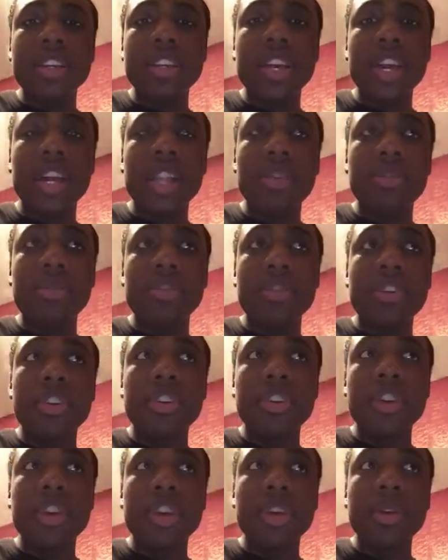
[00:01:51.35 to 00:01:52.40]

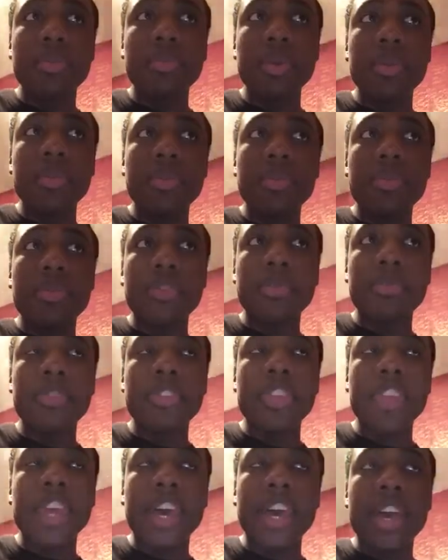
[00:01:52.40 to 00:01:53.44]
California, people from
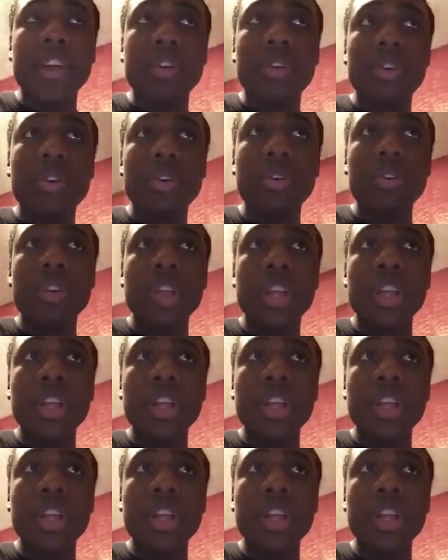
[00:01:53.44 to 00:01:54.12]
Seattle,